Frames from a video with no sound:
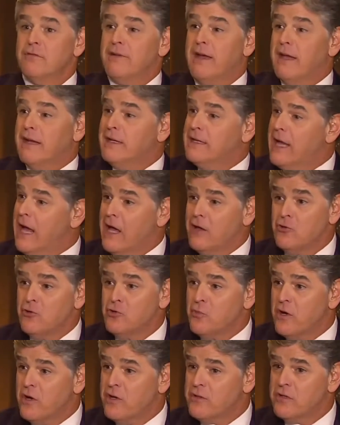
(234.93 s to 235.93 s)
You've had a dad who's
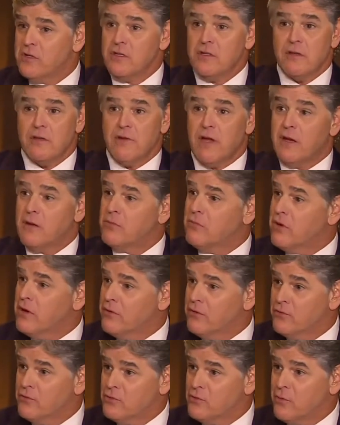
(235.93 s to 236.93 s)
president, you've had a
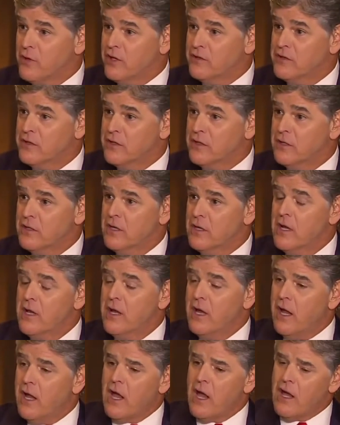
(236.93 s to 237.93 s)
brother who's president,
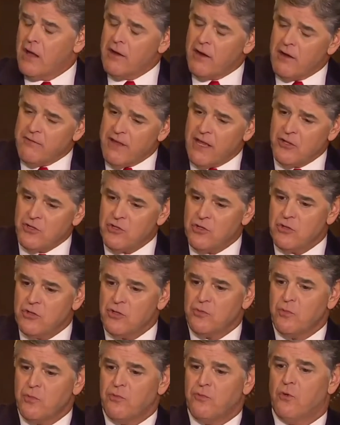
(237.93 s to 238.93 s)
and I've asked you
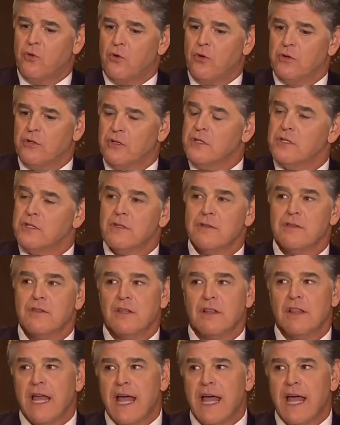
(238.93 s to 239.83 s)
this before, does the